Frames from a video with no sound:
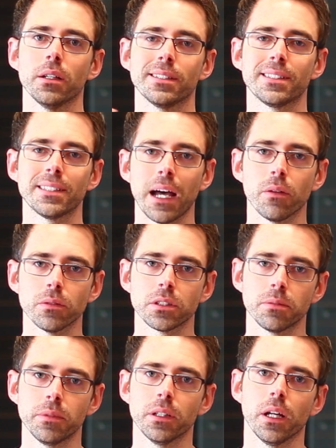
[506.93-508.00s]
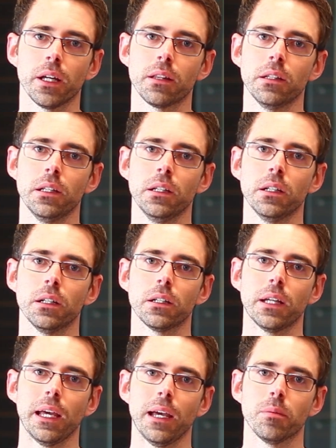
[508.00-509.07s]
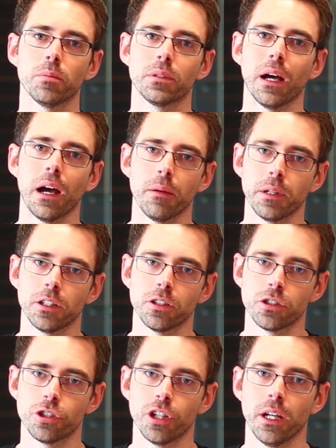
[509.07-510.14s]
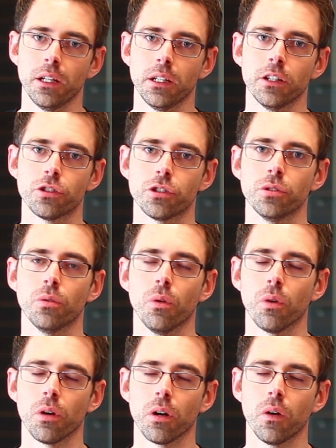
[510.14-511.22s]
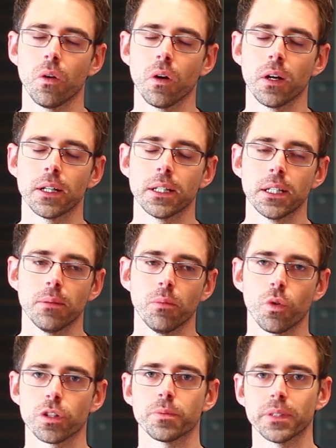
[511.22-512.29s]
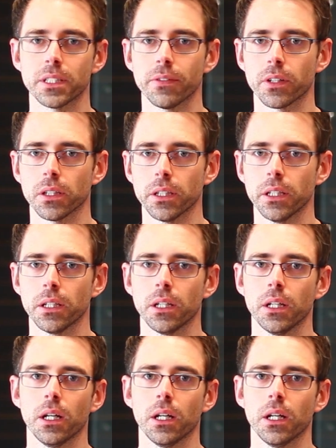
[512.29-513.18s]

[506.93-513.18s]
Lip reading: sounds to me like the cam timing chain issue, or more specifically,